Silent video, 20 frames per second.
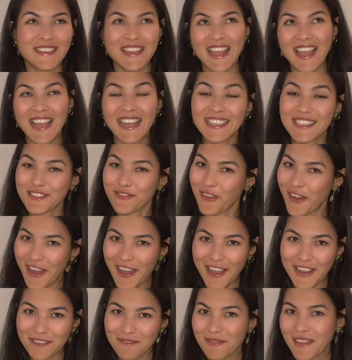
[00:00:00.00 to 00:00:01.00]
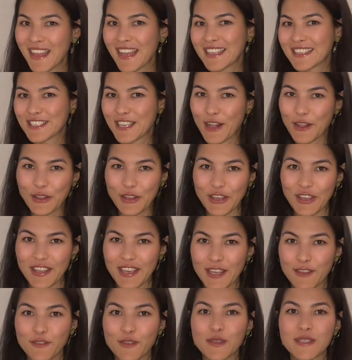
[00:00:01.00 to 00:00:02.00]
It's fine, it's all good.
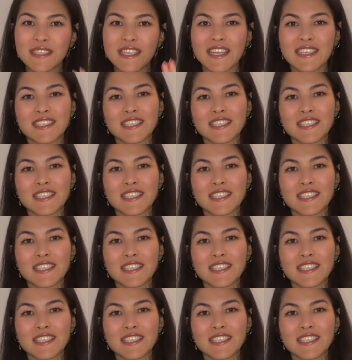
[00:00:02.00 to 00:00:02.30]
If you sell